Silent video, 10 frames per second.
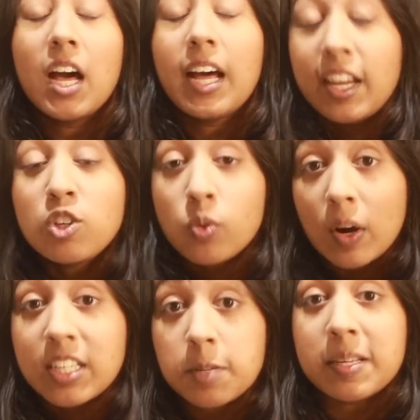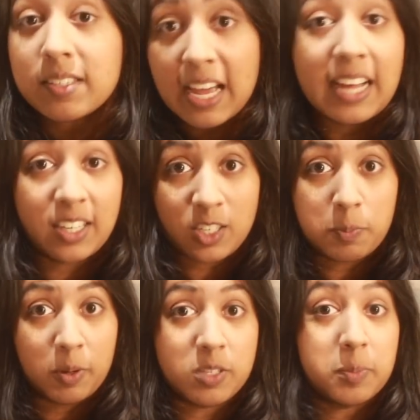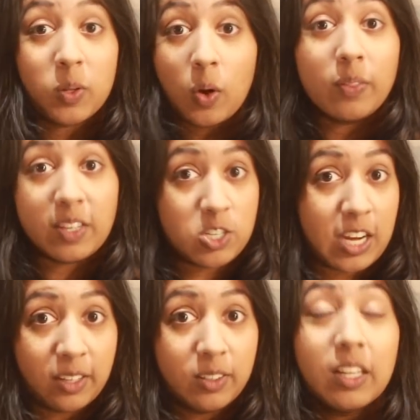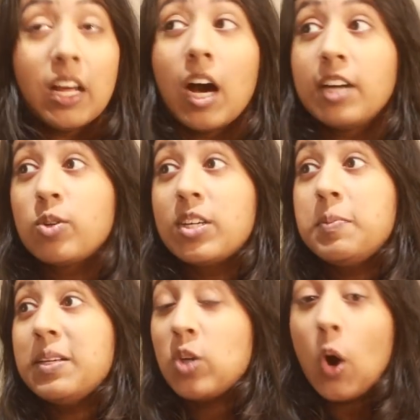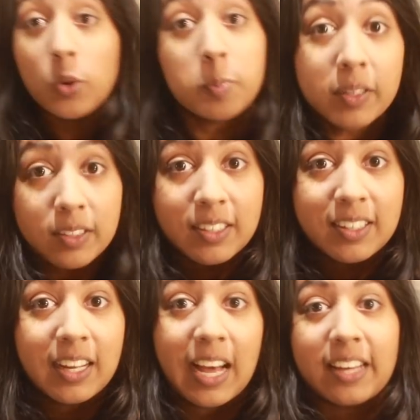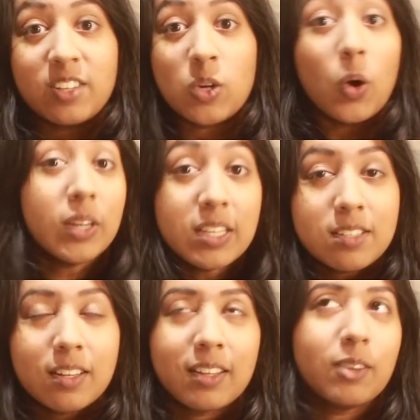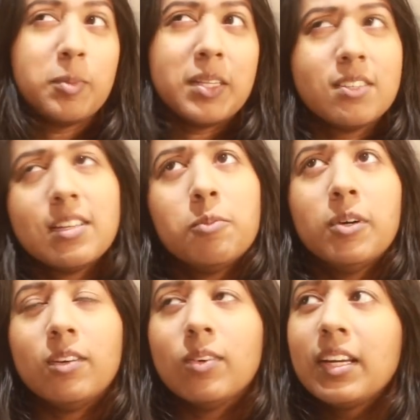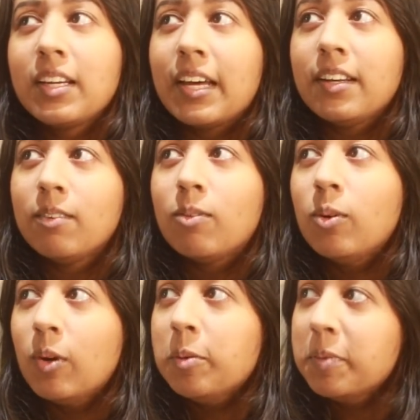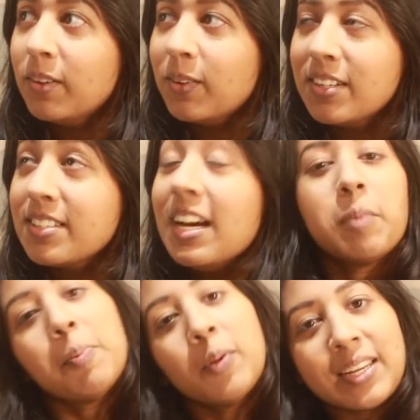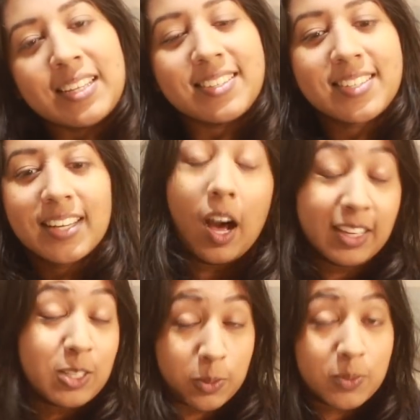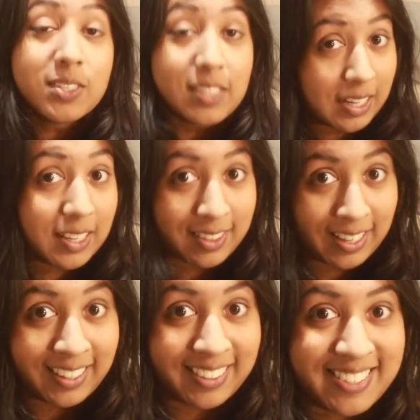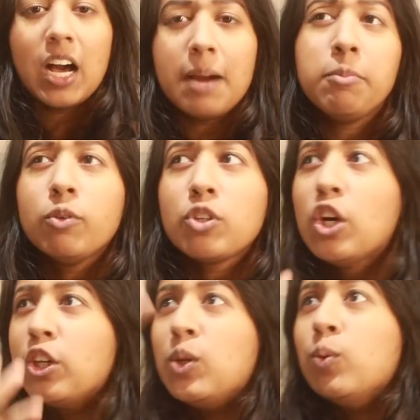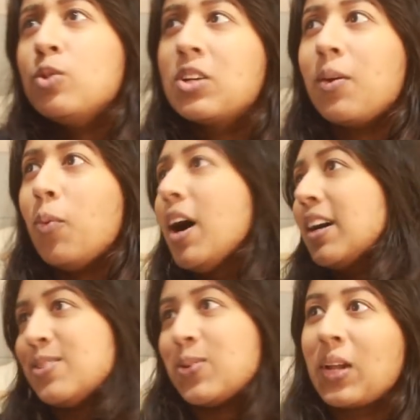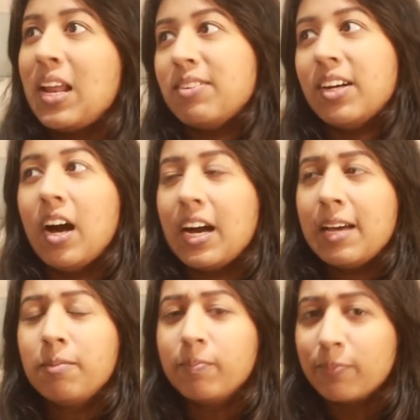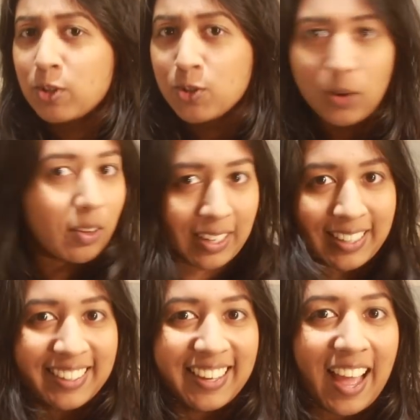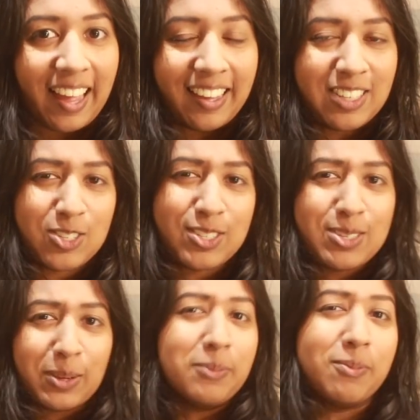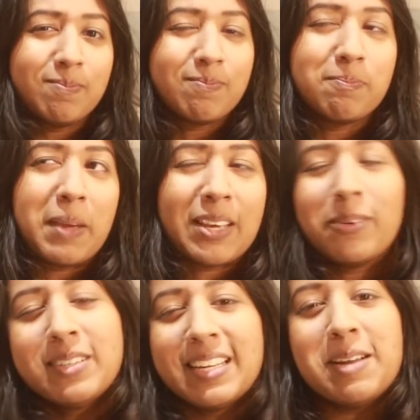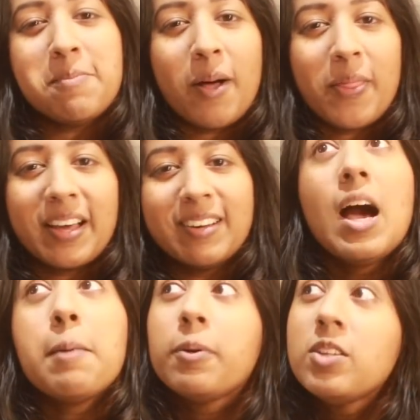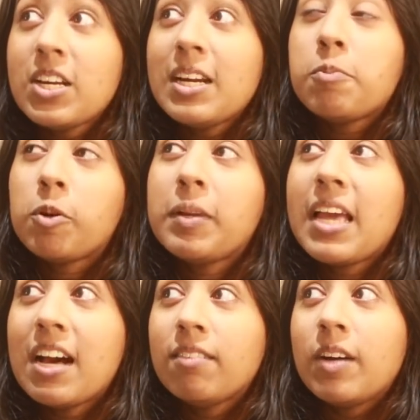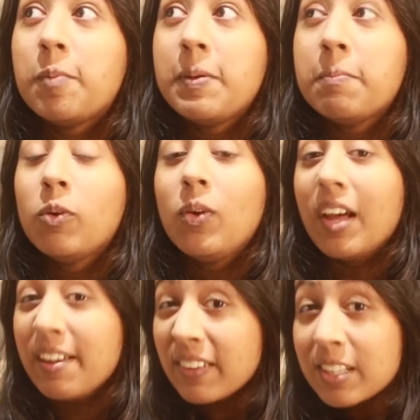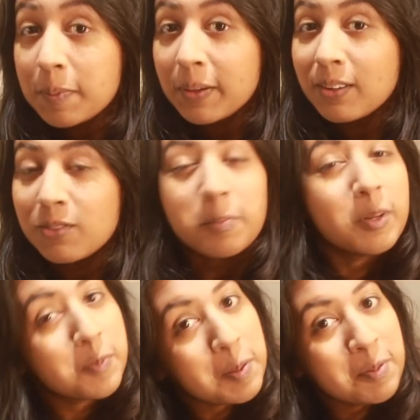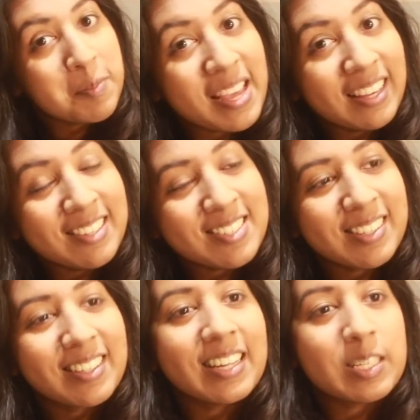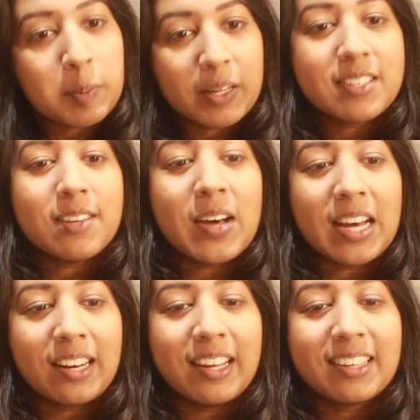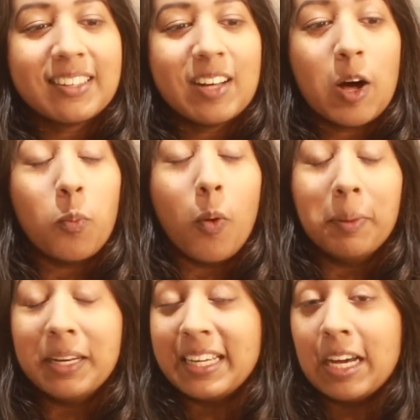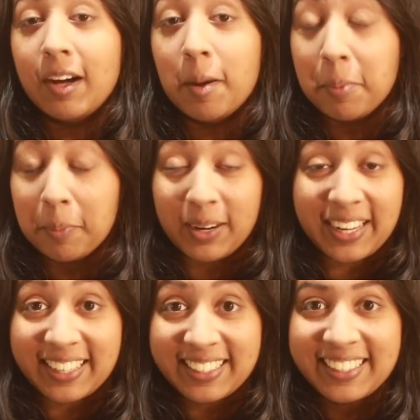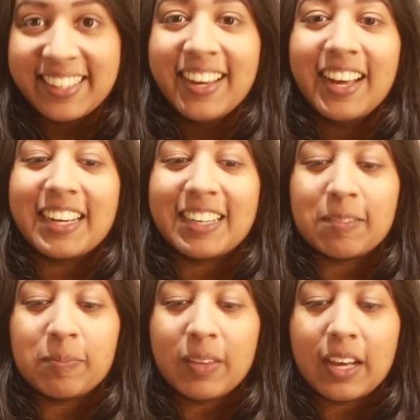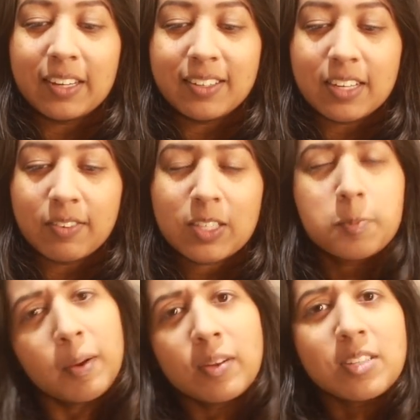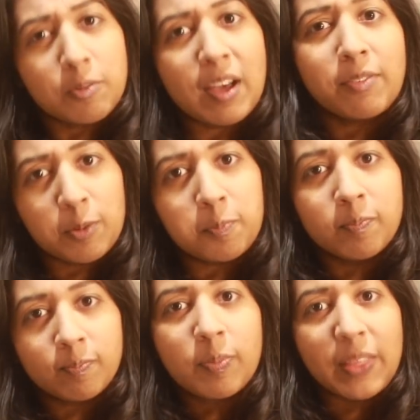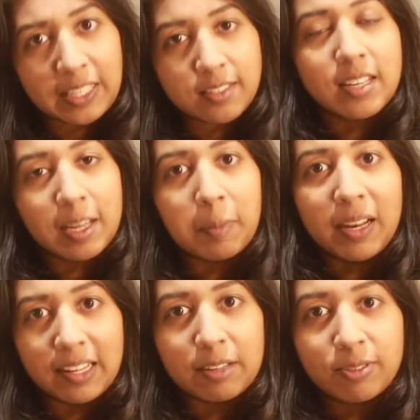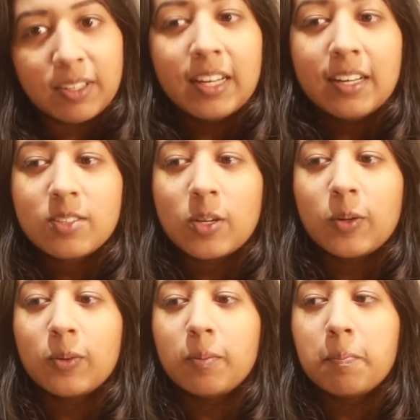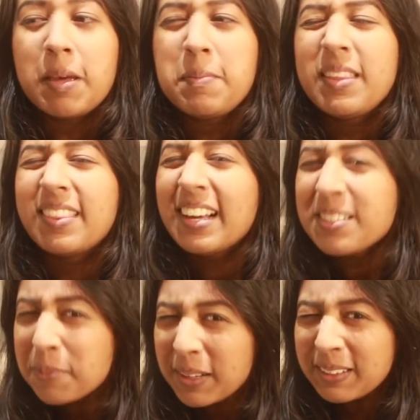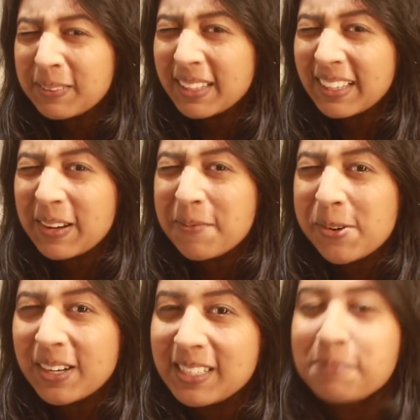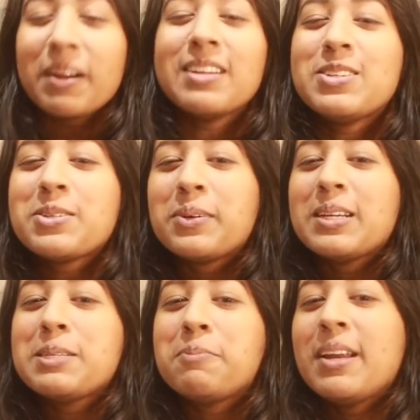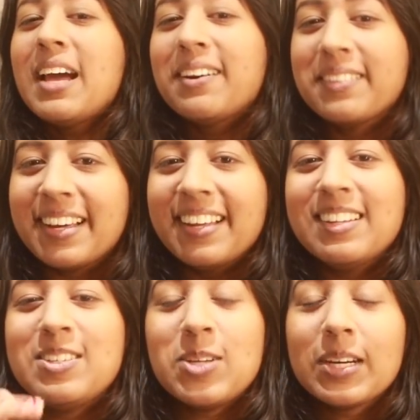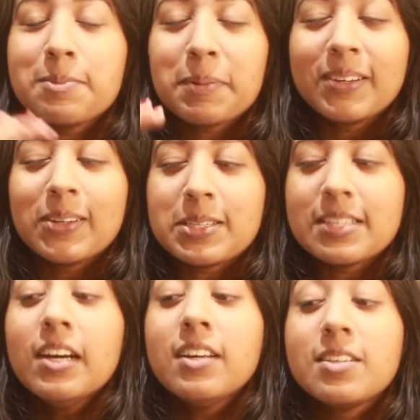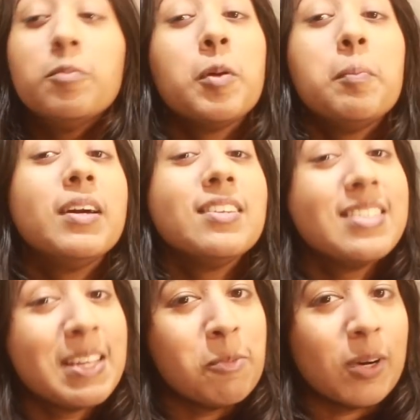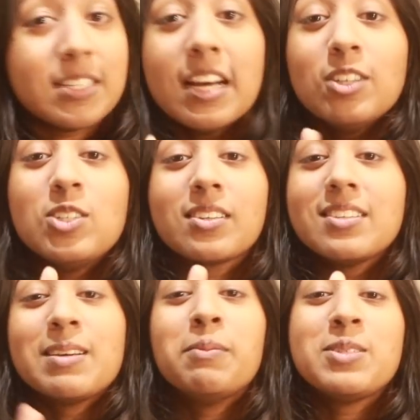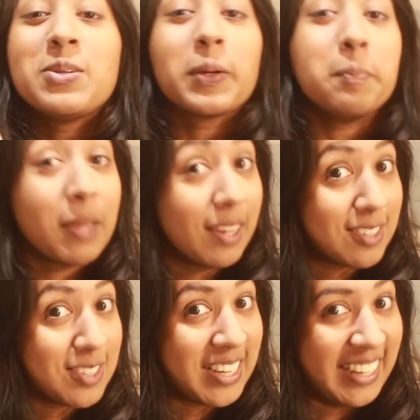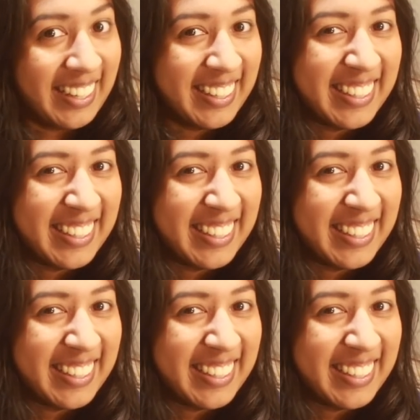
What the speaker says: I try to be as candid as possible on this channel. I try to be as open and as honest. They all mean the same word, right? Candid, raw, open, honest. My point is, I do silly things. I'm not hugely wise or clever. I am struggling. I just don't make content about that. I appreciate I probably have a bit more life experience for most people age. That's because I've had like a wobbly upbringing and have experienced a fair few things in my life. So maybe that's why you think I'm wise, but I just wanted to put it out there that just because someone might seem wise, just because someone's doing a PhD,